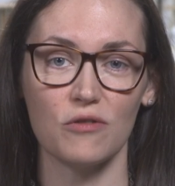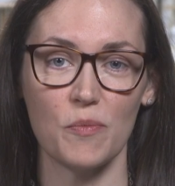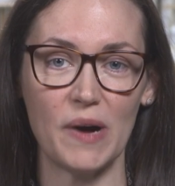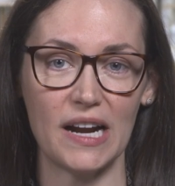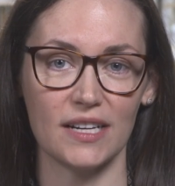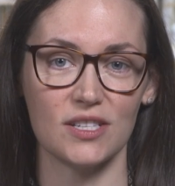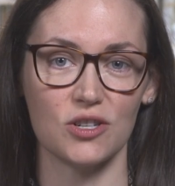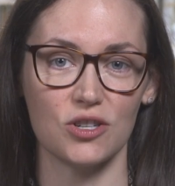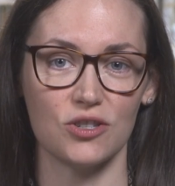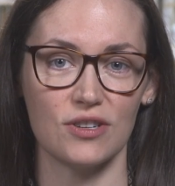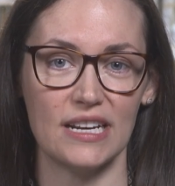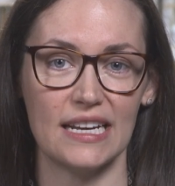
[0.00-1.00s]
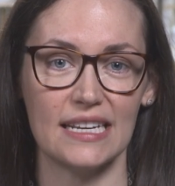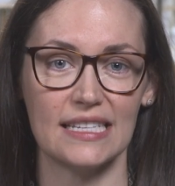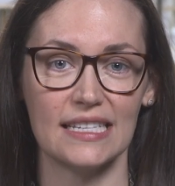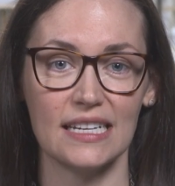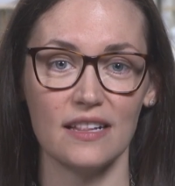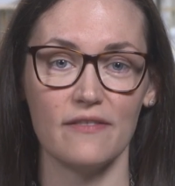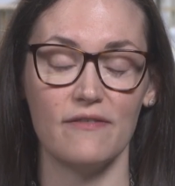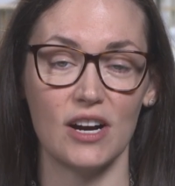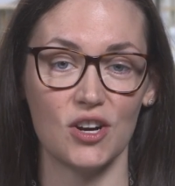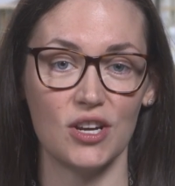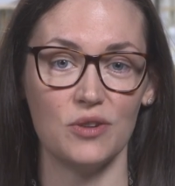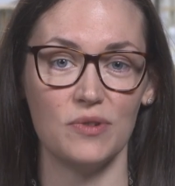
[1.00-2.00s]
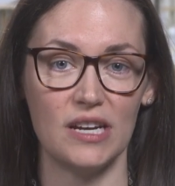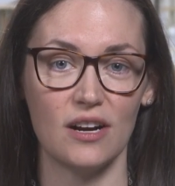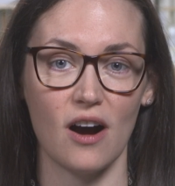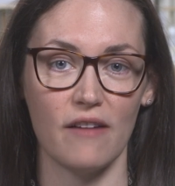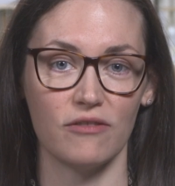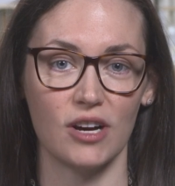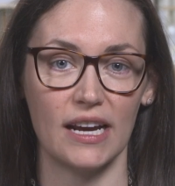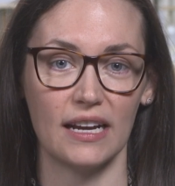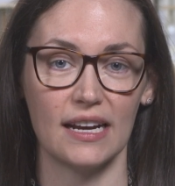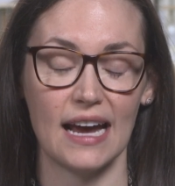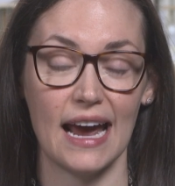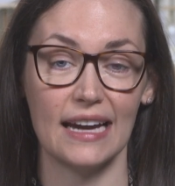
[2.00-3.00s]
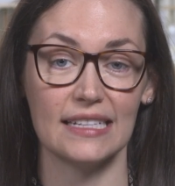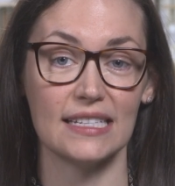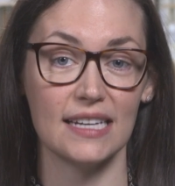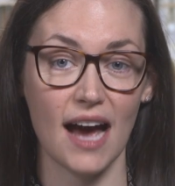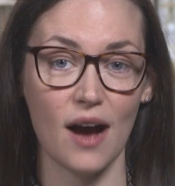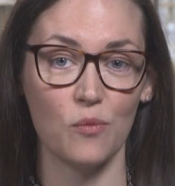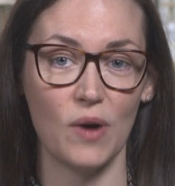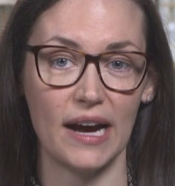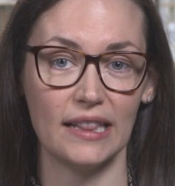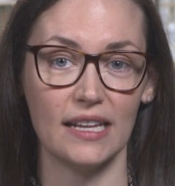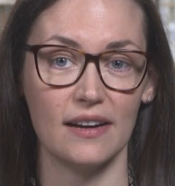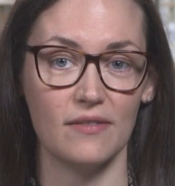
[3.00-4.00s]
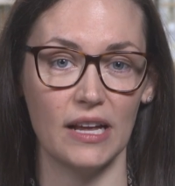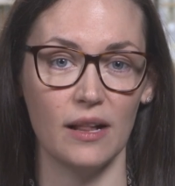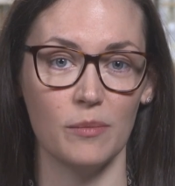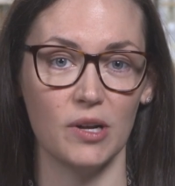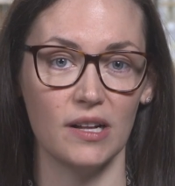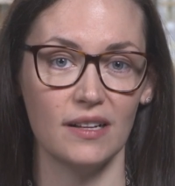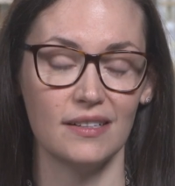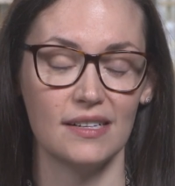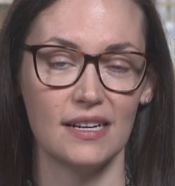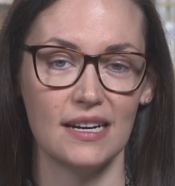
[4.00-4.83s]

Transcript: robotic surgery is still a very unique offering, and it's not widely available.